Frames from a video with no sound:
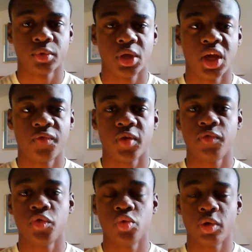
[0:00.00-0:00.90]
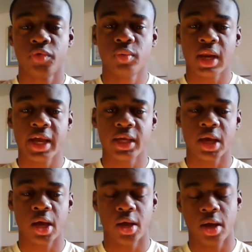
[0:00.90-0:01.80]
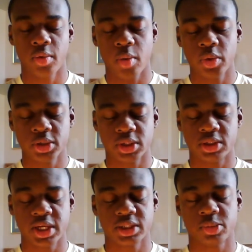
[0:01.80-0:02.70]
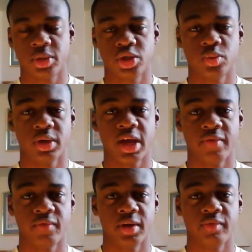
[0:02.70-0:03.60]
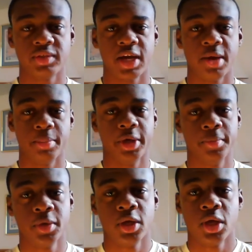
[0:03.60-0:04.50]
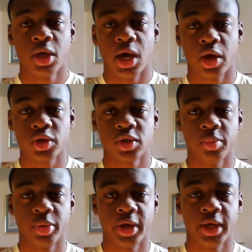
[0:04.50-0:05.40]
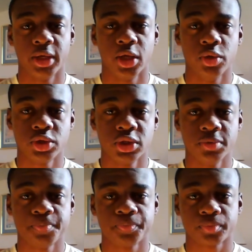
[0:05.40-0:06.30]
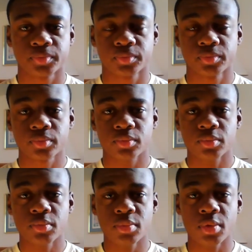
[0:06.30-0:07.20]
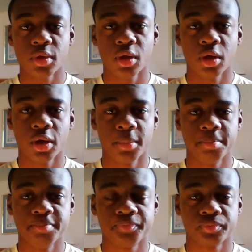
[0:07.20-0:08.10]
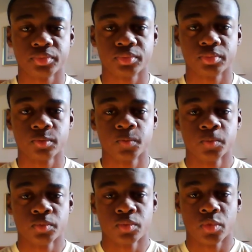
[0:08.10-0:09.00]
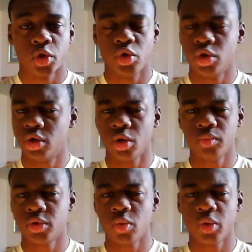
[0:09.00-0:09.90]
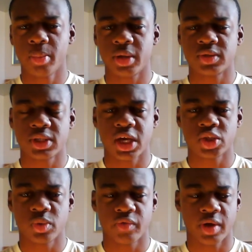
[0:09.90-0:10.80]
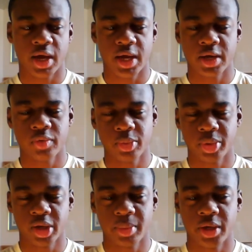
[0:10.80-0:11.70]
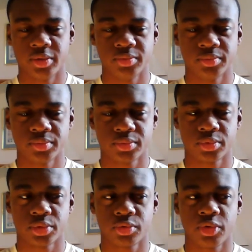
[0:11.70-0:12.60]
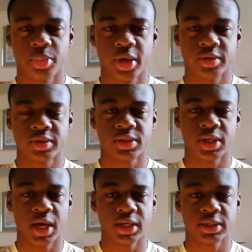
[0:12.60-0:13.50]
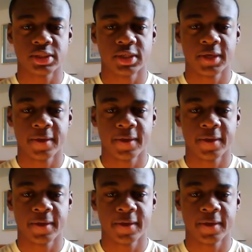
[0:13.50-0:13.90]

If you like, I wouldn't suggest this because you wouldn't have enough time, but I'd also bring lotion. You don't worry about socks or whatever. I'd only bring about 3 pairs of socks.